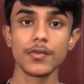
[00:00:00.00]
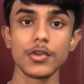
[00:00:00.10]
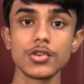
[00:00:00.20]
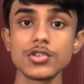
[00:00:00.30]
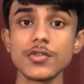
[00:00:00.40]
For
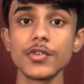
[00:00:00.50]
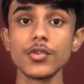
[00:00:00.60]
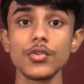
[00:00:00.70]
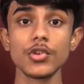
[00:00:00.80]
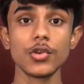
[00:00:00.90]
those of
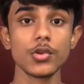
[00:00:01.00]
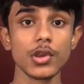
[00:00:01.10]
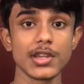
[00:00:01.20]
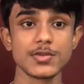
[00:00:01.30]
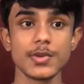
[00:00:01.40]
you who don't know
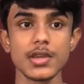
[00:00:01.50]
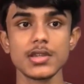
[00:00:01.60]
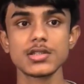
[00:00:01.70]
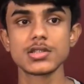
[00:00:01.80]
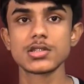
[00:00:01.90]
Gatsby,
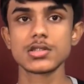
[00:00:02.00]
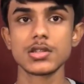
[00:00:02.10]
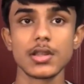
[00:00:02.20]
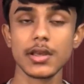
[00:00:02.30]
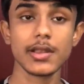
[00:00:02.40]

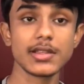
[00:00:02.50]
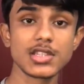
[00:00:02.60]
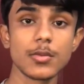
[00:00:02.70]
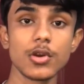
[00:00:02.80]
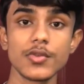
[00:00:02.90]
it's let's
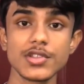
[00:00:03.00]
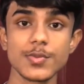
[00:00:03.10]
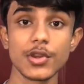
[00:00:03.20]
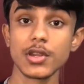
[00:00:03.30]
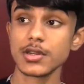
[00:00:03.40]
come on with this
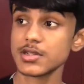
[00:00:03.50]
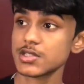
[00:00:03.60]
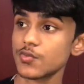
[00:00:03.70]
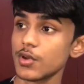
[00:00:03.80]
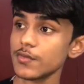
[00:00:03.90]
product.
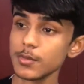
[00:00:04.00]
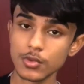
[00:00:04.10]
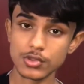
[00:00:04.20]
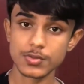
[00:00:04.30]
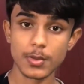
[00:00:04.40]
It's one of the
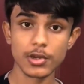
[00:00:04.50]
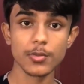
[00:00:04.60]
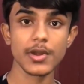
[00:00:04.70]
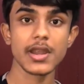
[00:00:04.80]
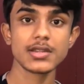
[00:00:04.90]
most popular
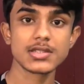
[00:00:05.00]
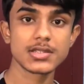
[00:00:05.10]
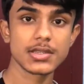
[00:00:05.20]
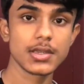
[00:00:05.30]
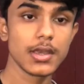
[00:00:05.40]
brands.